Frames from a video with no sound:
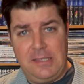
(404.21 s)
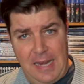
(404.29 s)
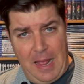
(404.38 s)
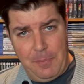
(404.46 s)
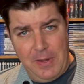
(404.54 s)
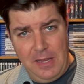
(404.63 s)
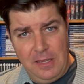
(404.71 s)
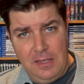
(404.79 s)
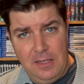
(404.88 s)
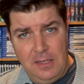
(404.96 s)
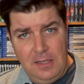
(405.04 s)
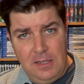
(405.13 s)
Is it happening?
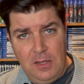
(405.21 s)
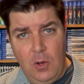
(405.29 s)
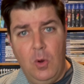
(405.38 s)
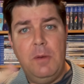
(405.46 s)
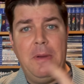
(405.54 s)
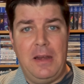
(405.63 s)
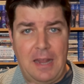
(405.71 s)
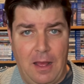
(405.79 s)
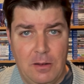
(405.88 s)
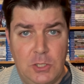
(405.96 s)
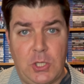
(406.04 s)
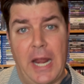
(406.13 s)
What about
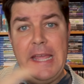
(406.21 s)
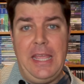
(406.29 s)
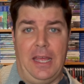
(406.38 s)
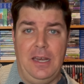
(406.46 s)
now? Try again.